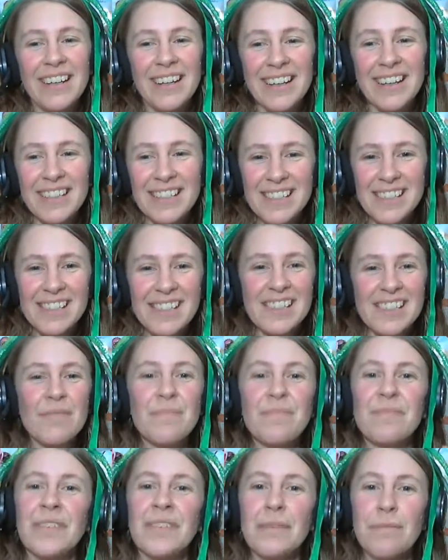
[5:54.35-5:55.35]
It's
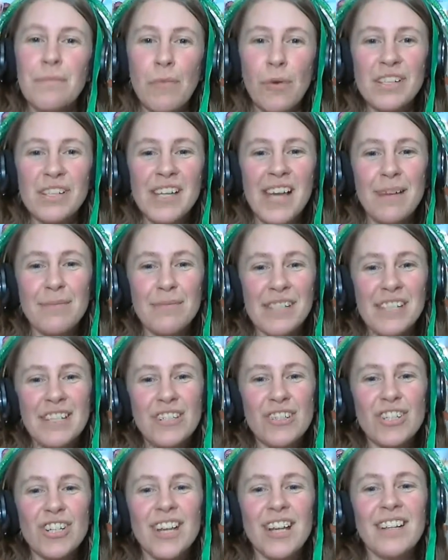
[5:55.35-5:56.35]
more time
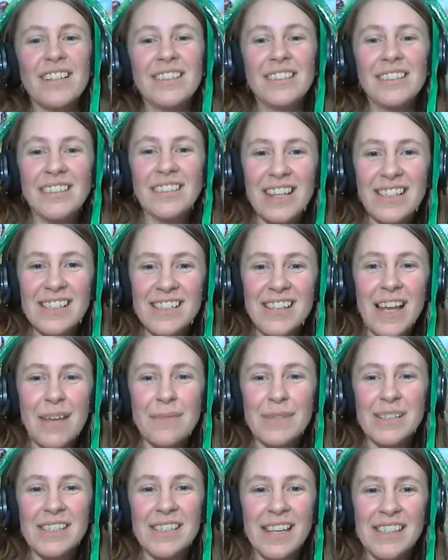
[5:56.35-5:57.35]
teaching, less
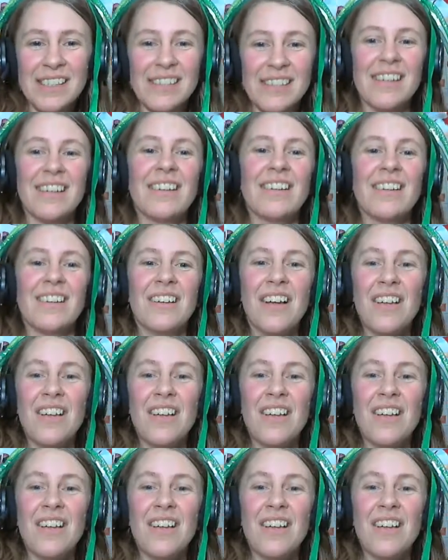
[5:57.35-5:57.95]
time assessing.